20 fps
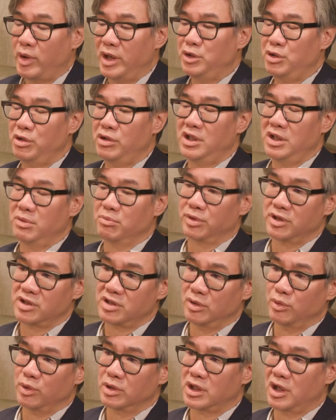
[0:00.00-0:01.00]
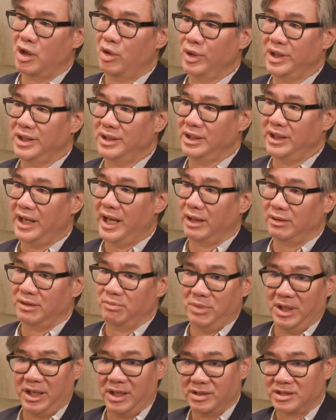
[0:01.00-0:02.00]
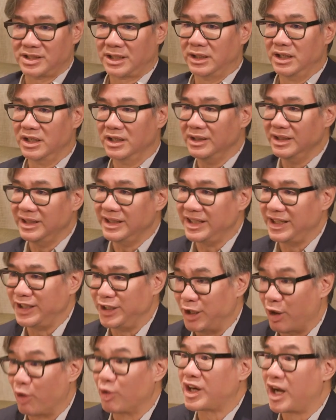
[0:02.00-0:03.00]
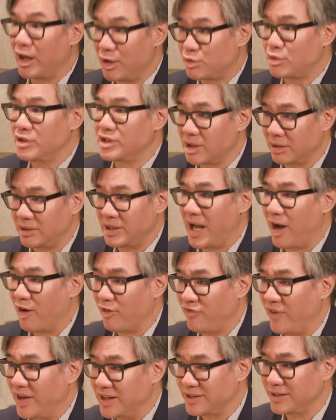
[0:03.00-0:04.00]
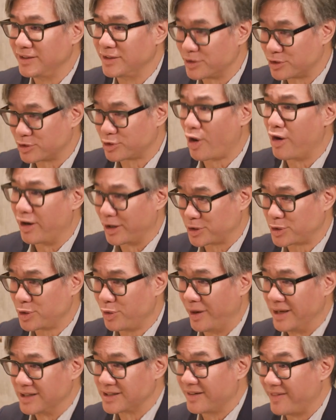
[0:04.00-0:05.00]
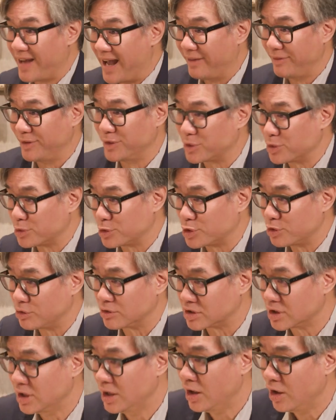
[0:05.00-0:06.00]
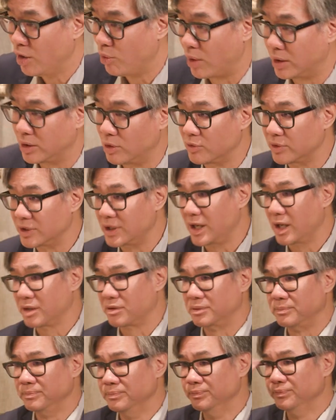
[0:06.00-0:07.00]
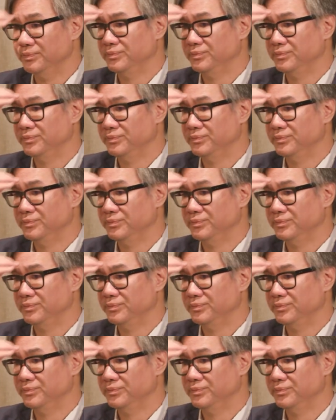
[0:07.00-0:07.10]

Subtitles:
way do you think Brazil will go in the end? Because clearly, you know, countries are now facing this stark choice of having to choose one over the other.